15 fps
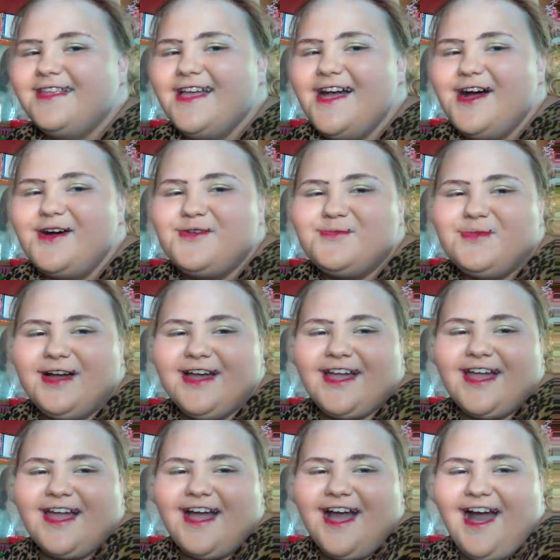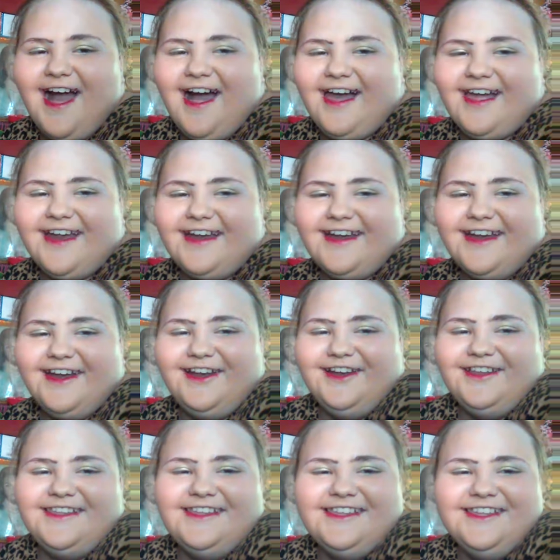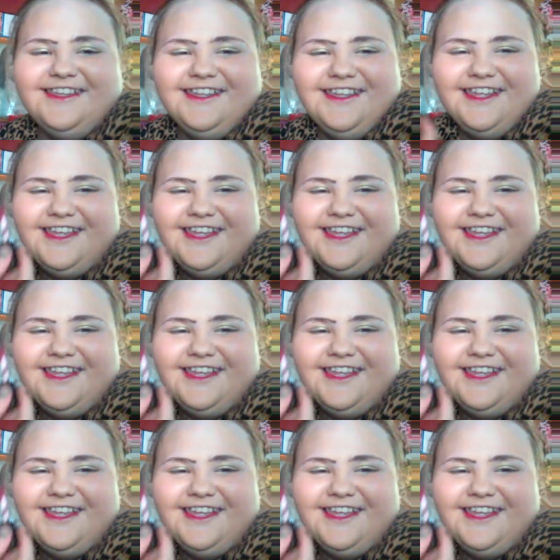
oh my god. No.